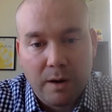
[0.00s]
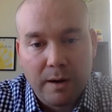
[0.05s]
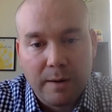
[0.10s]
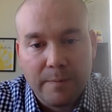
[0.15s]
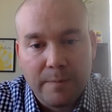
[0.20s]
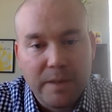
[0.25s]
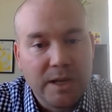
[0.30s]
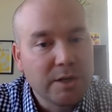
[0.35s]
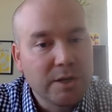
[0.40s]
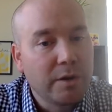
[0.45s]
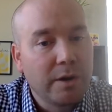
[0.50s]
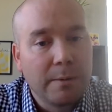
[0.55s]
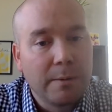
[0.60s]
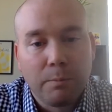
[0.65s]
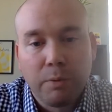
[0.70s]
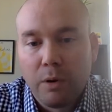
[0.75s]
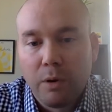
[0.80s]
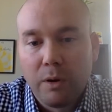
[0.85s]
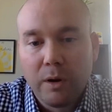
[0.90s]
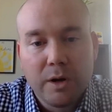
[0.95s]
These are
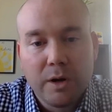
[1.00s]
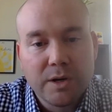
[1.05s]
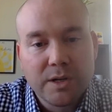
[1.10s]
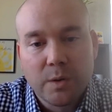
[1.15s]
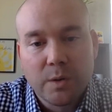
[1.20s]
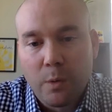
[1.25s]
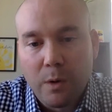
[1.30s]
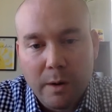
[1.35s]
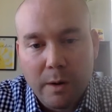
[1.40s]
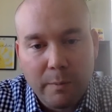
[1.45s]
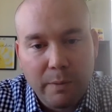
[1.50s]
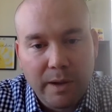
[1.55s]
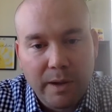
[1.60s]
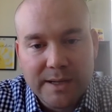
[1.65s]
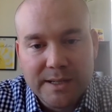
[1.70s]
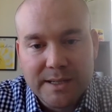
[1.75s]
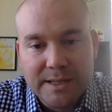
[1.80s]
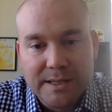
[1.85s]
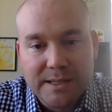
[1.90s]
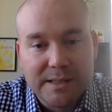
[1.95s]
employers and
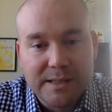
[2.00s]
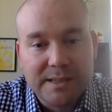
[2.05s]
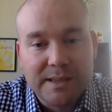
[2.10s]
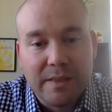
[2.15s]
workplaces